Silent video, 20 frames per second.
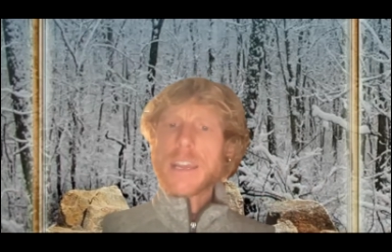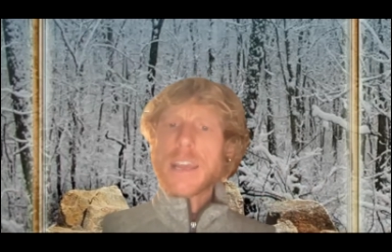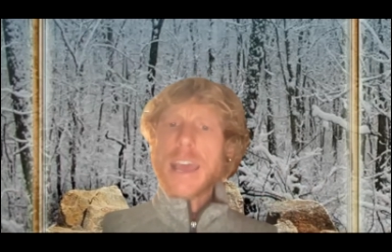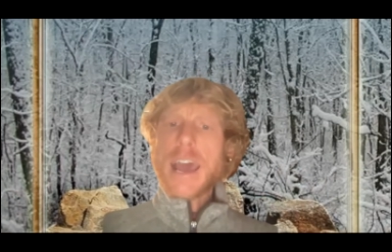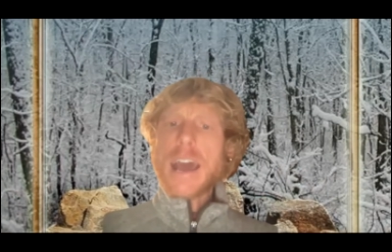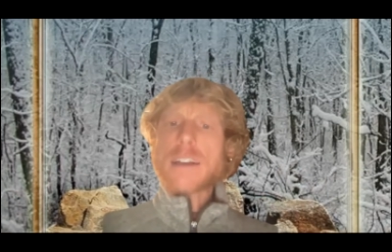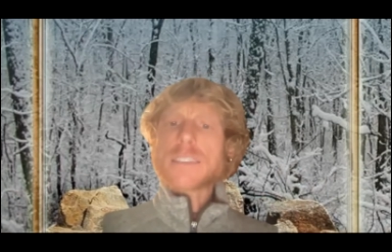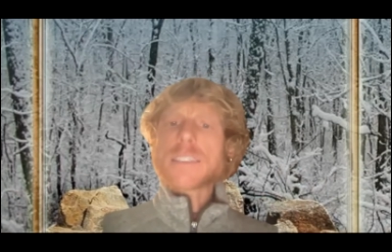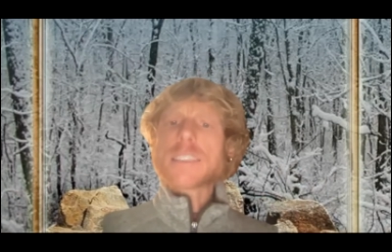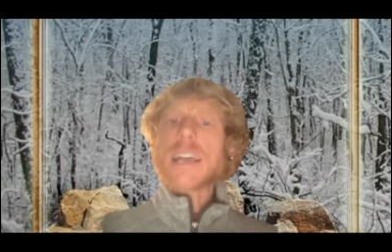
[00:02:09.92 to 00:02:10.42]

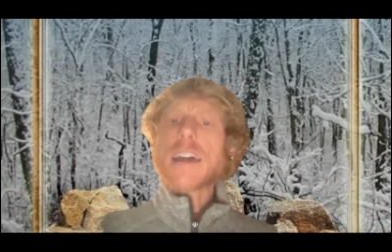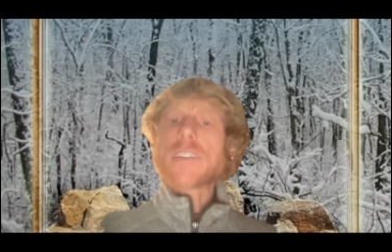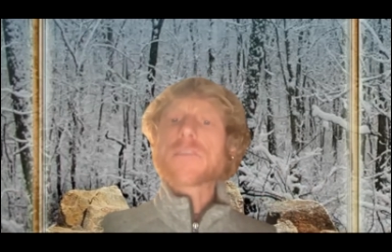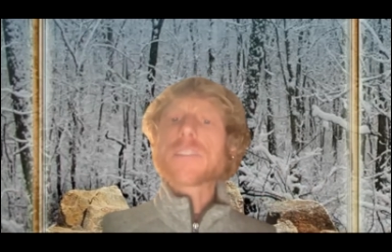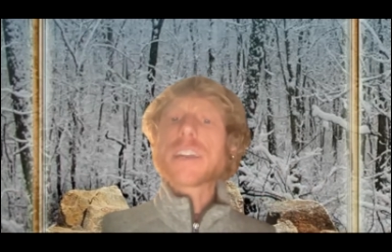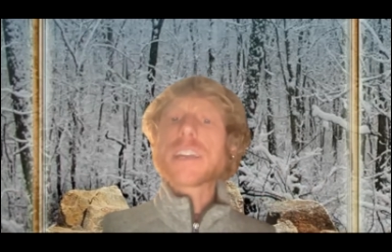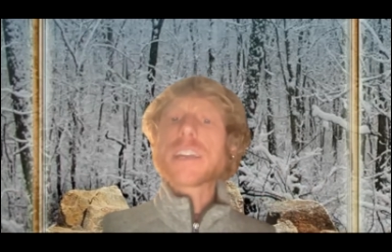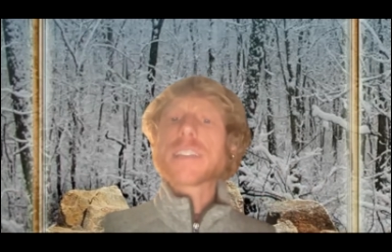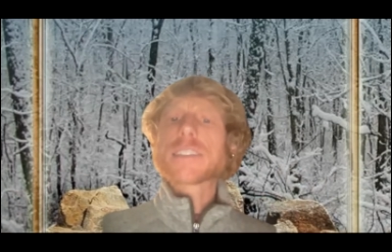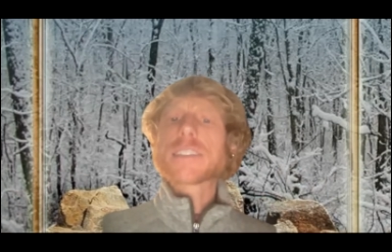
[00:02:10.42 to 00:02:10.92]
outside
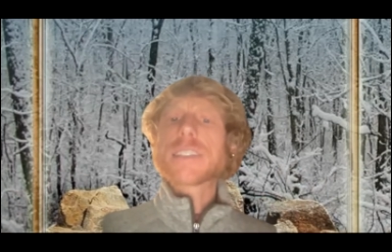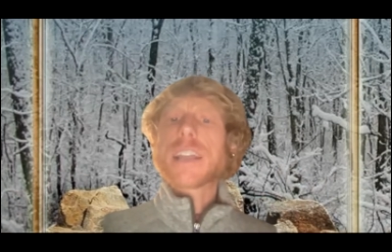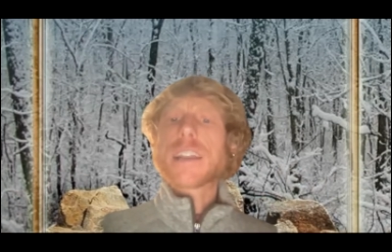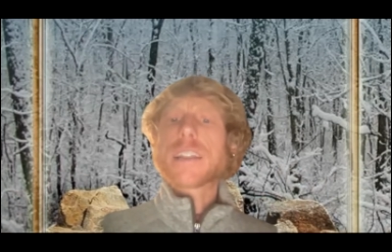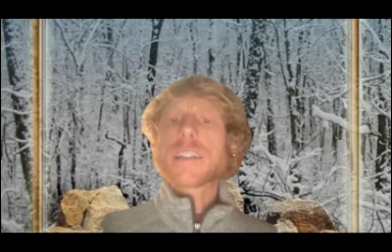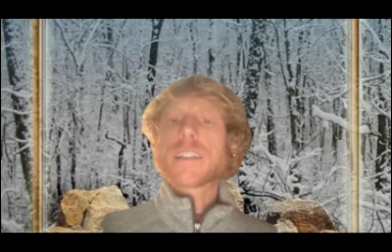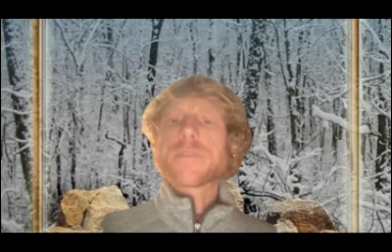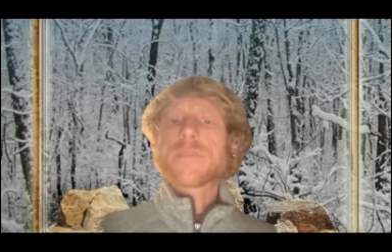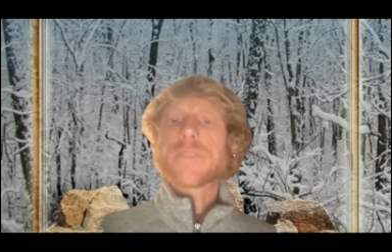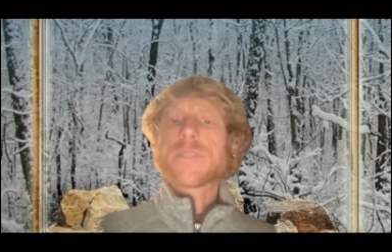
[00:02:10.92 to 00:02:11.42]

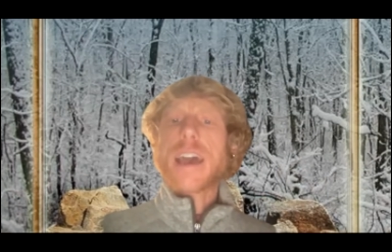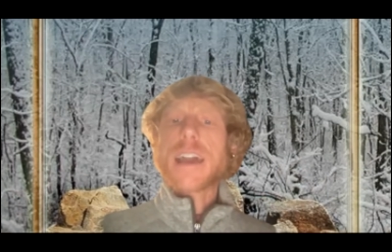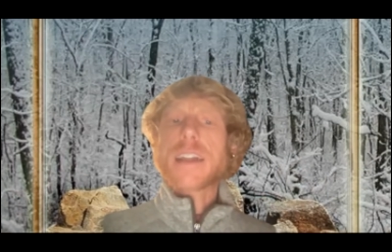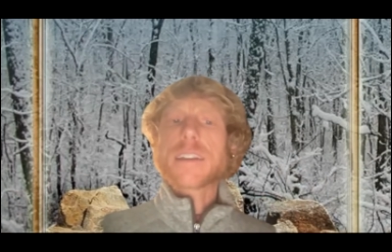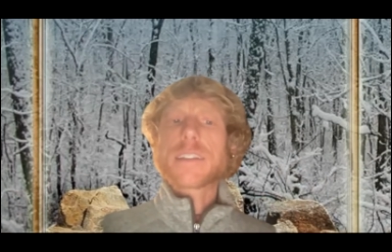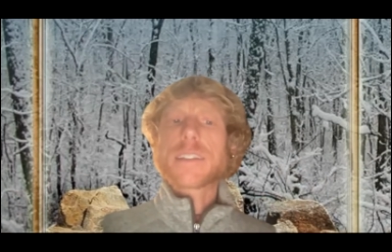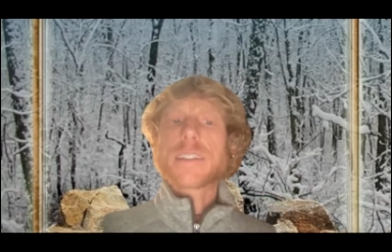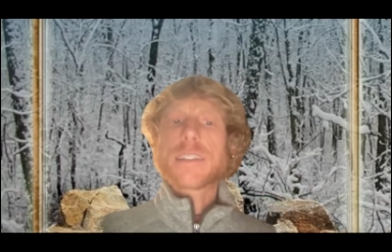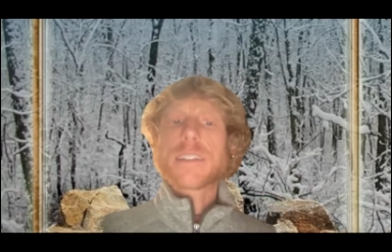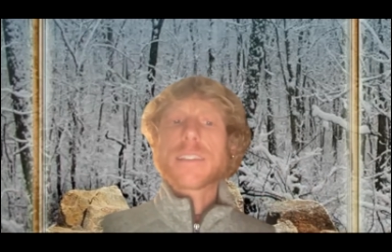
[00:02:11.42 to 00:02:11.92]
reinstating the
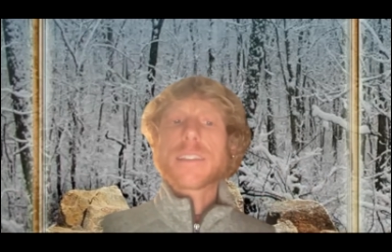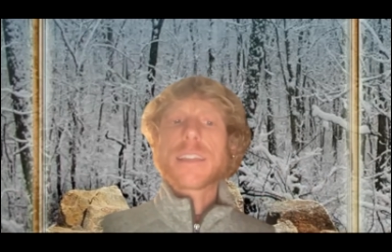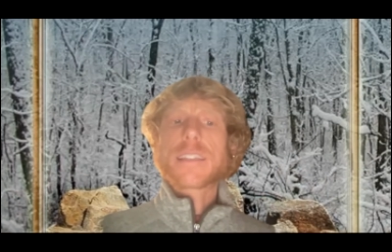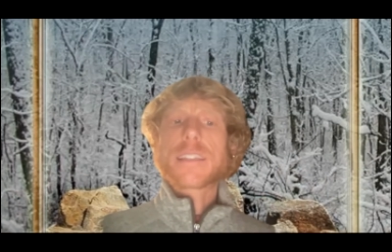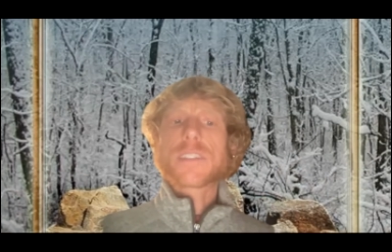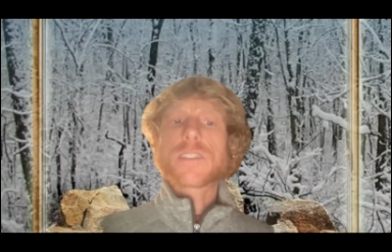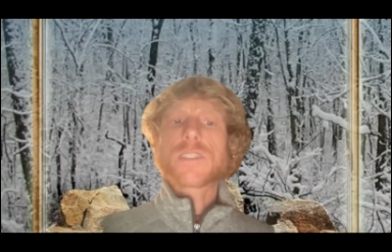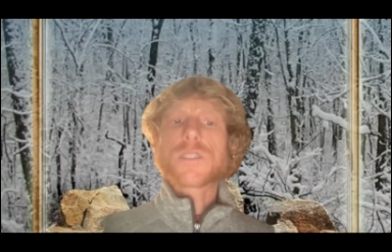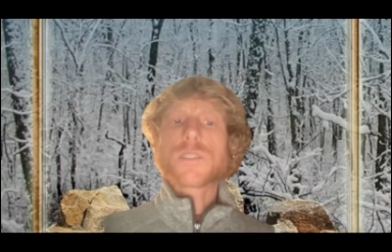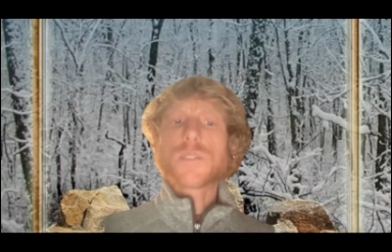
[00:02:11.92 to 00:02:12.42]
fact that the
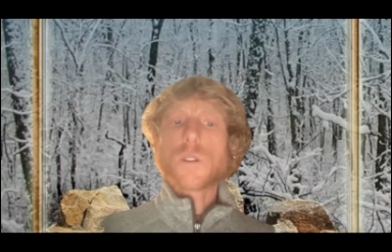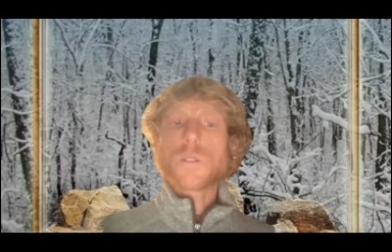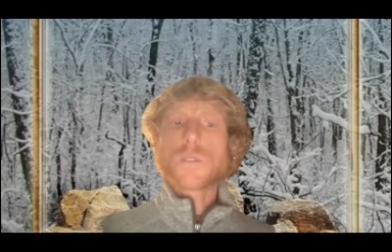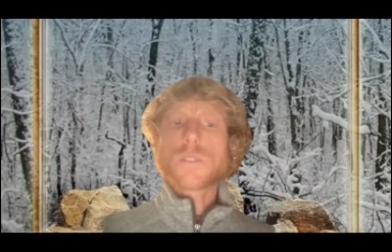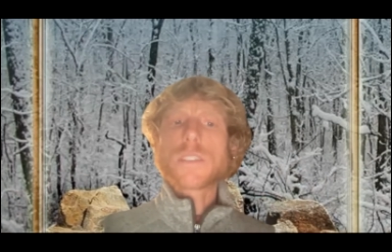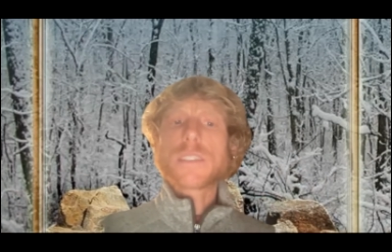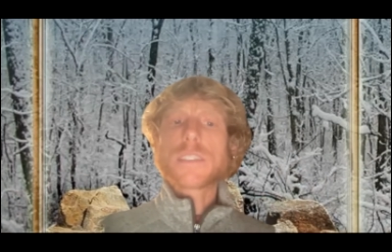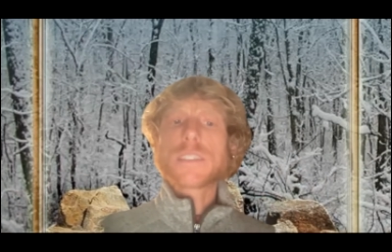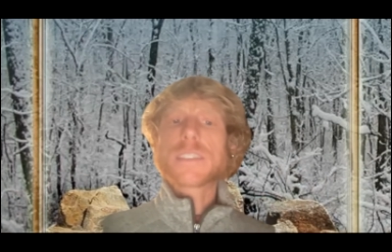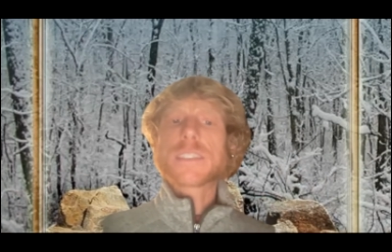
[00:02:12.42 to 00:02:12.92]
solstice